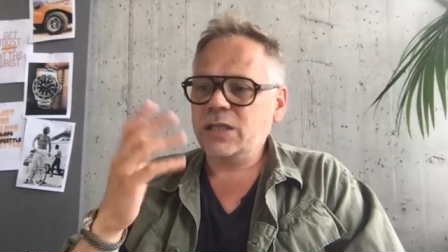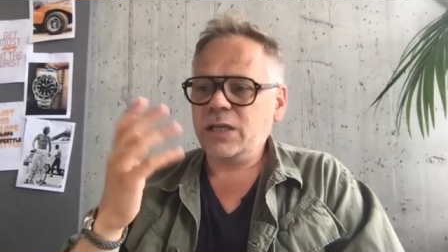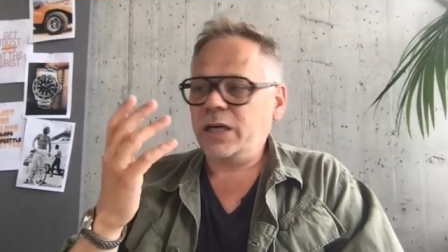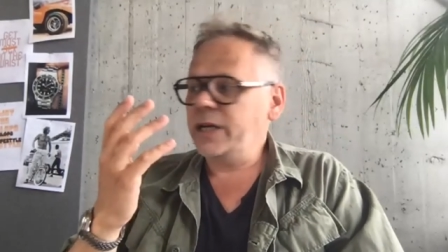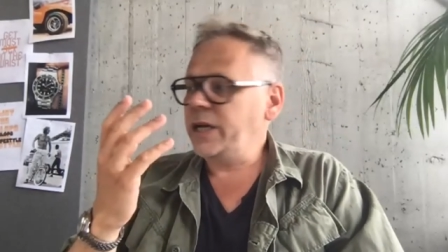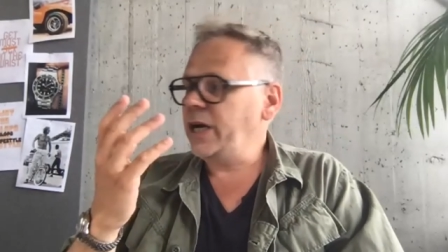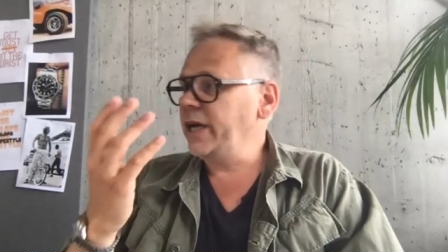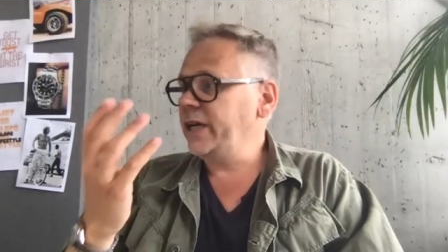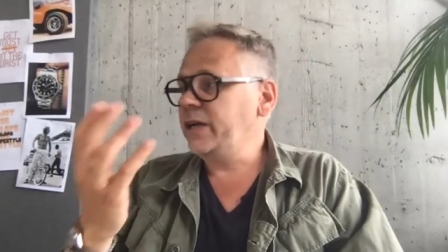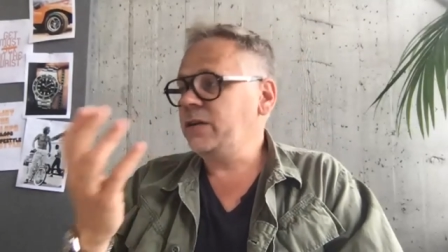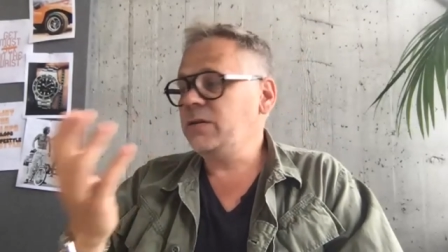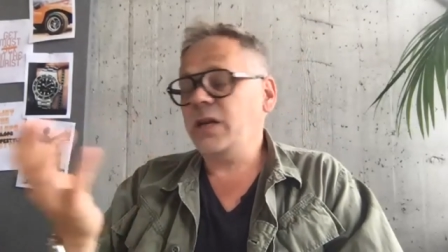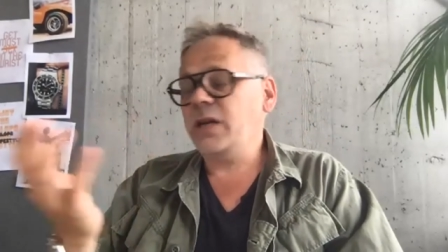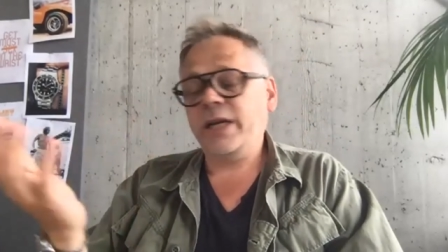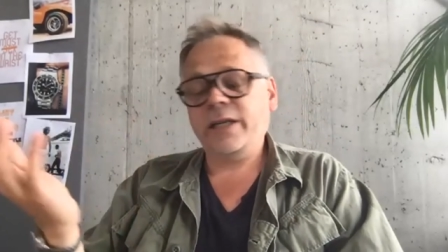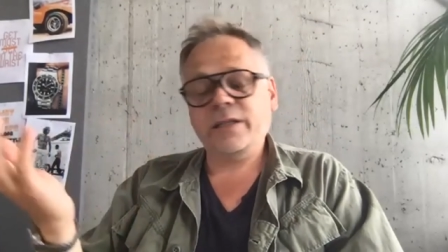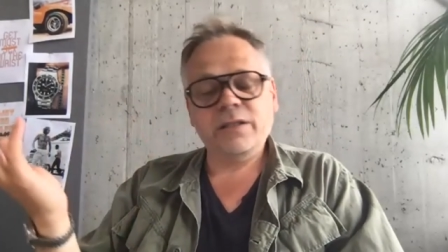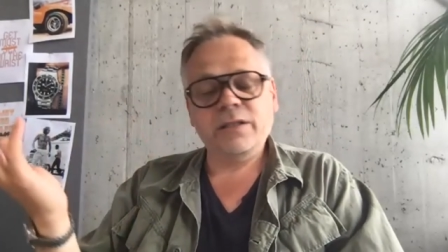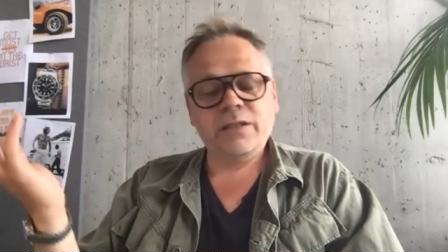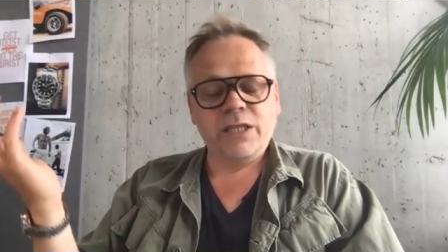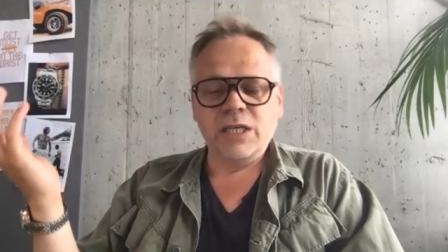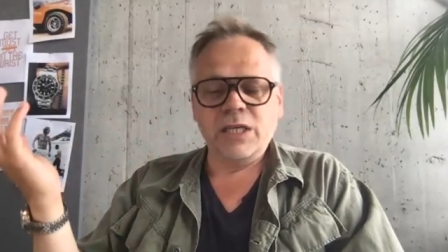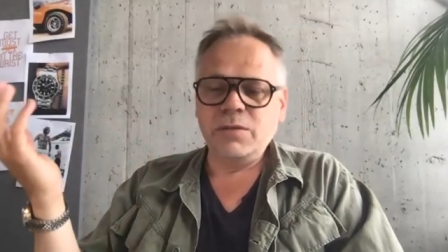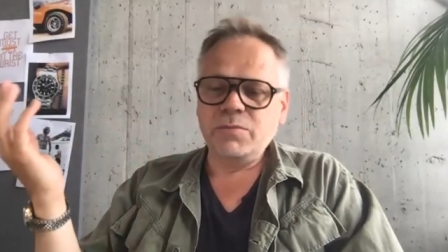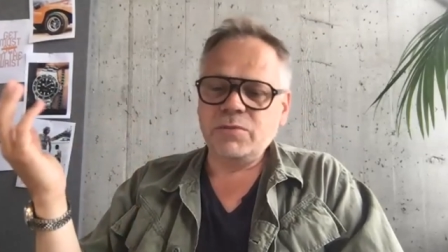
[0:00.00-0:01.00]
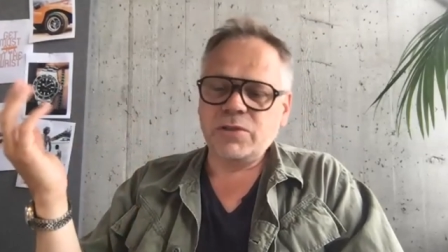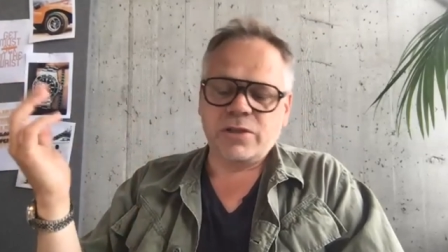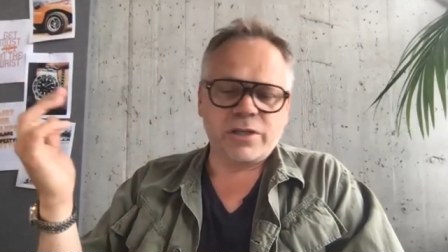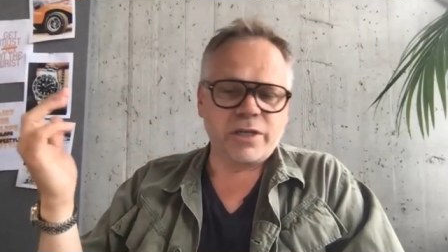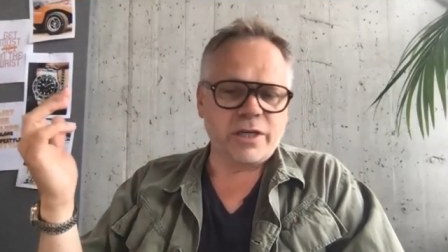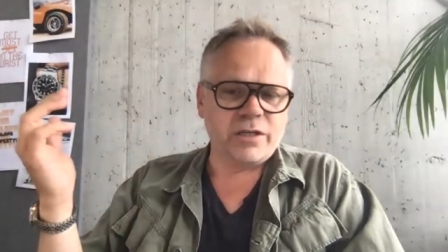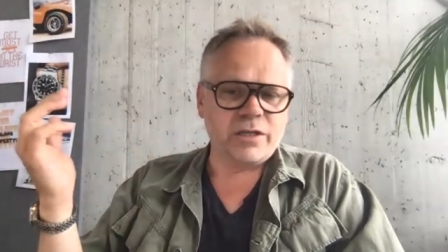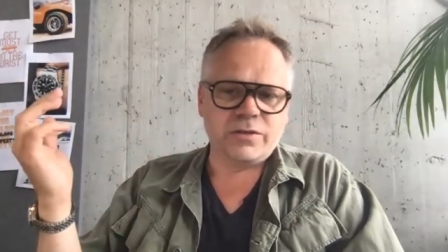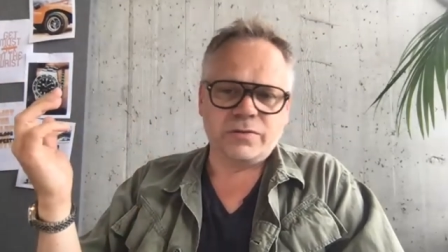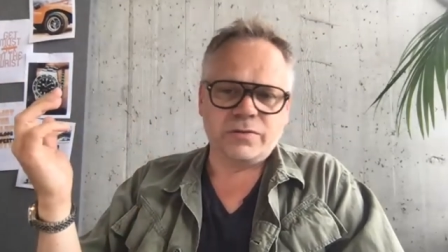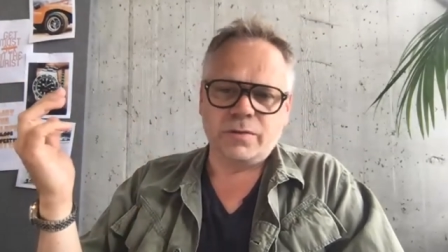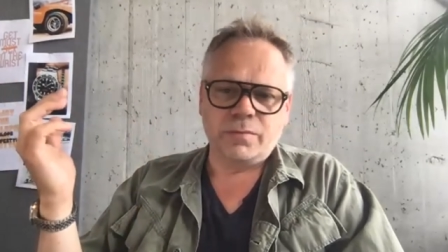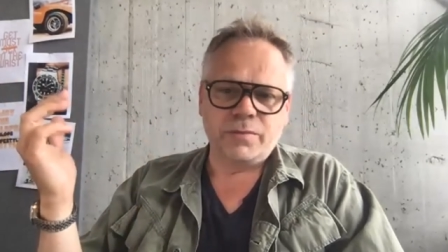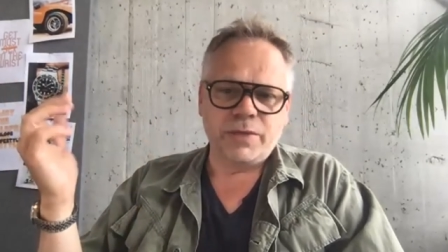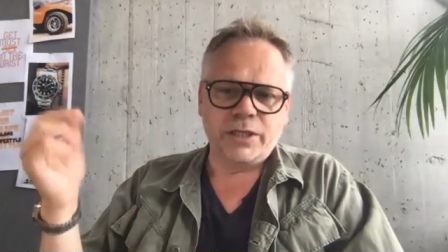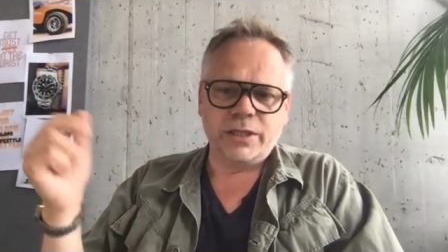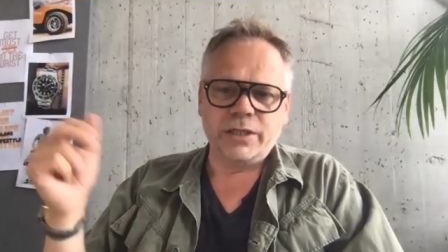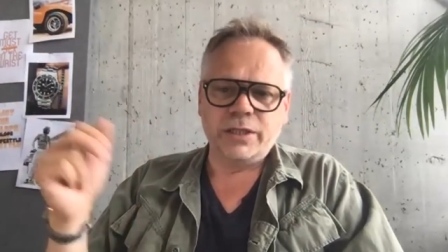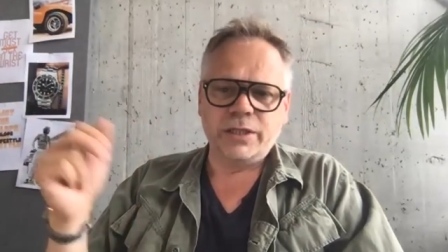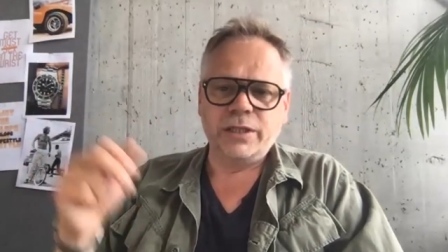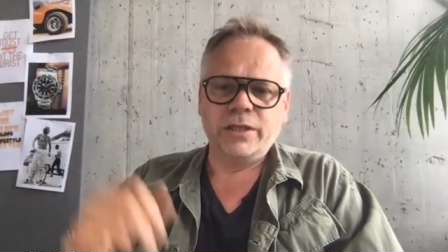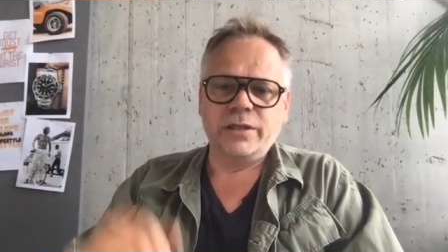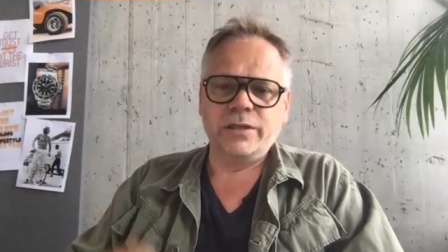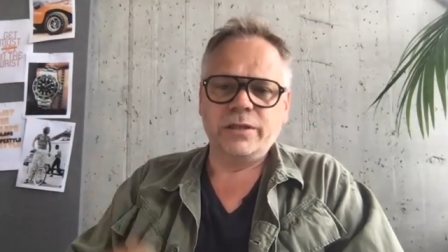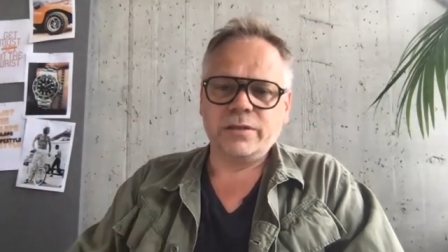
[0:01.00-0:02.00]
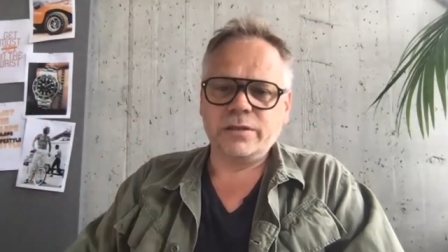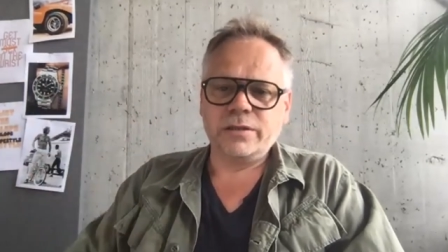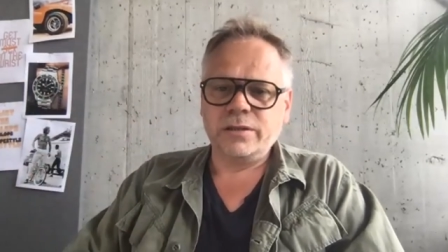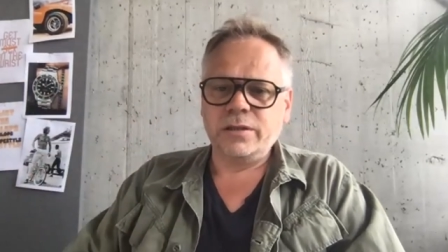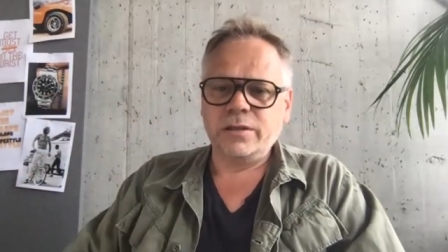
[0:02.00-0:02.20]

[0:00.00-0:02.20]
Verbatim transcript: I, I collected Eames chairs for many years,